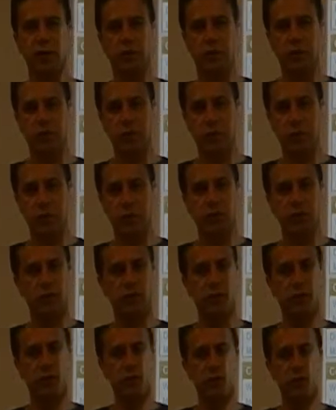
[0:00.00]
interview
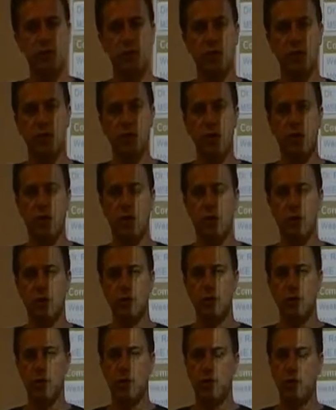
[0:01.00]
skill.
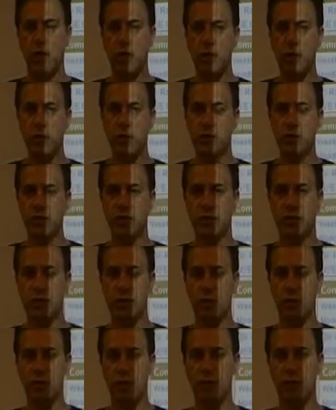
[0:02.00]
The entire course is
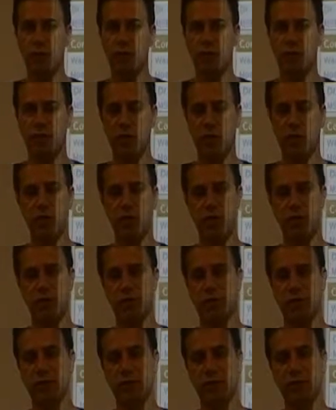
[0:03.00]
online, which means
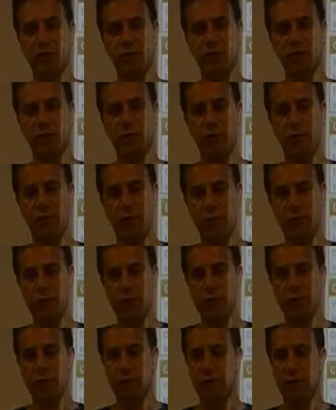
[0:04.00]
it's the
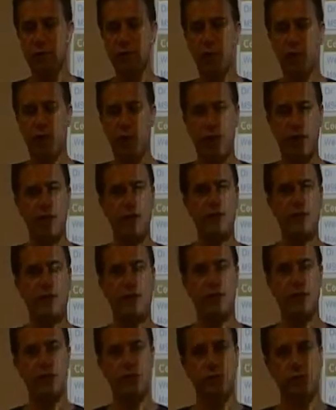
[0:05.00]
self-paced class
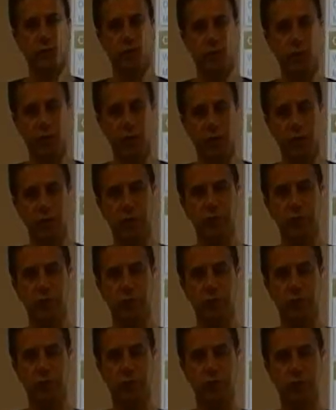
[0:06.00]
and you're
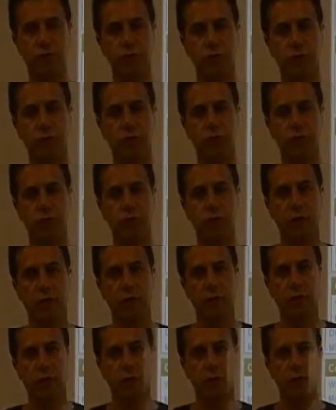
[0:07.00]
responsible to
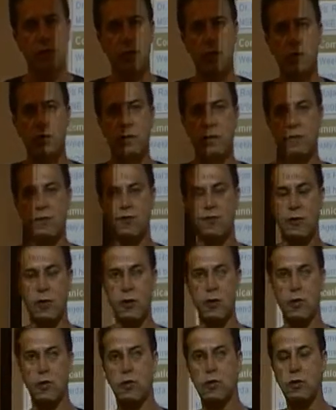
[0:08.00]

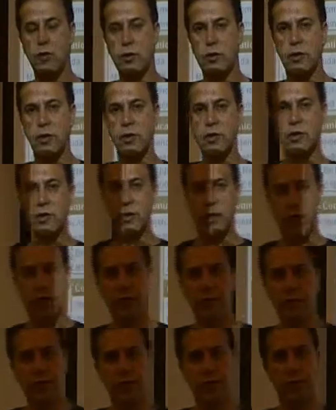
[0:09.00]
follow the
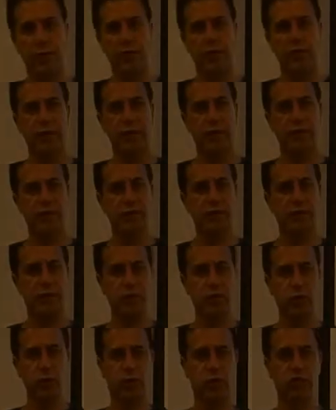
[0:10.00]
guideline, and there is
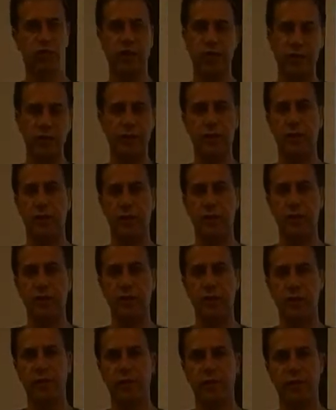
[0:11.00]
no weekly
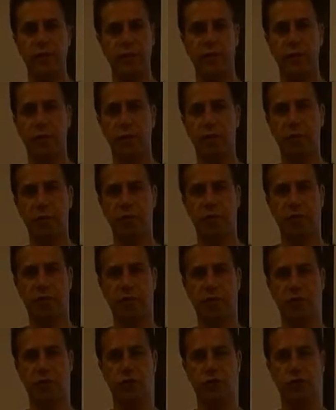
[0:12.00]
assignment, and
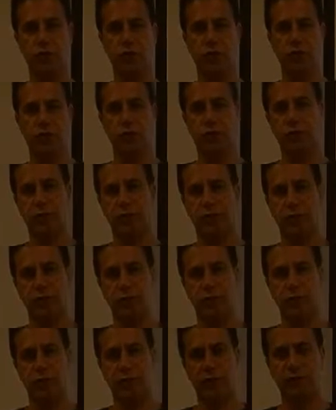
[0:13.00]
make sure you know
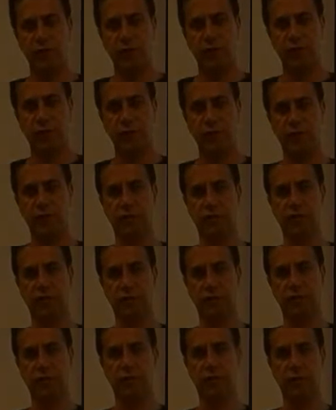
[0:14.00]
that everything is
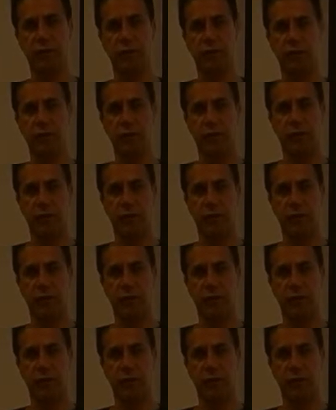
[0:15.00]
turned in